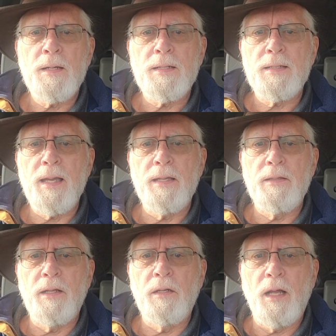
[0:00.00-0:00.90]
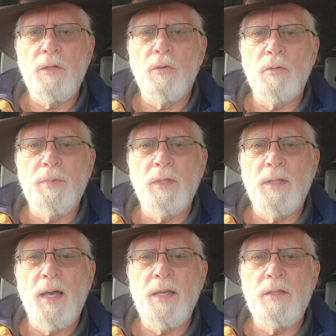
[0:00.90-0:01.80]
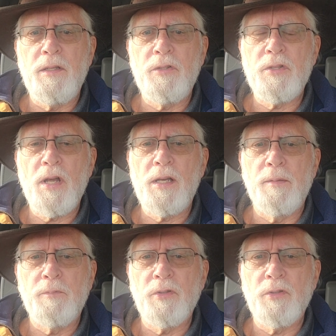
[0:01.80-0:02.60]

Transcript: And then I know it'll be aligned each time.